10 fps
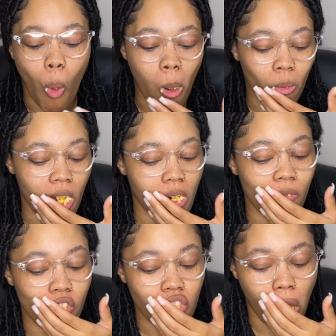I'm waiting
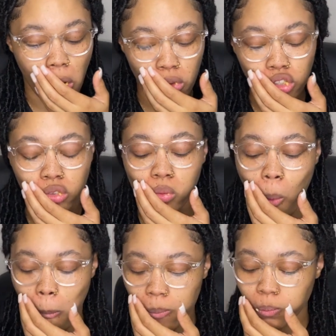for those.
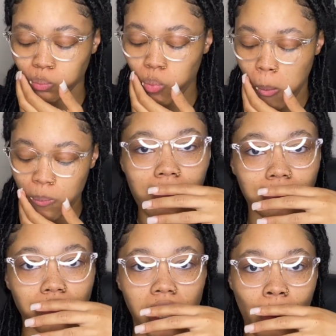
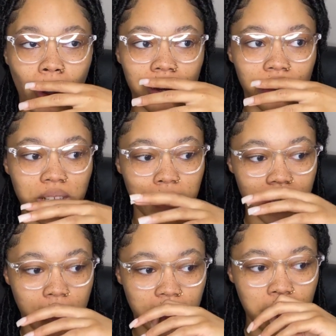I'm waiting on them to
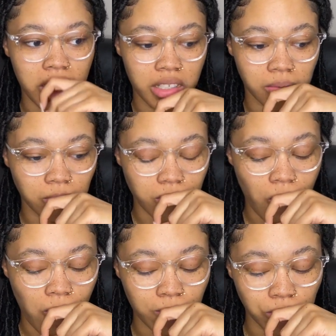come in the
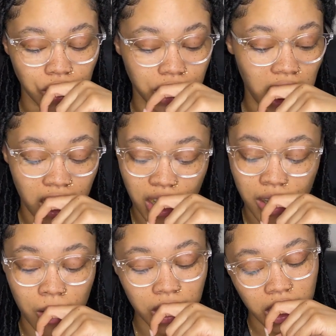mail to see how they
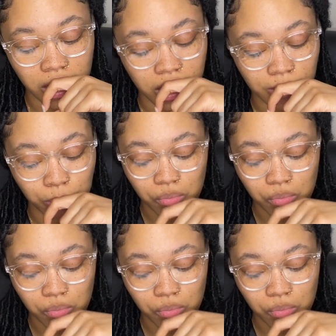go together.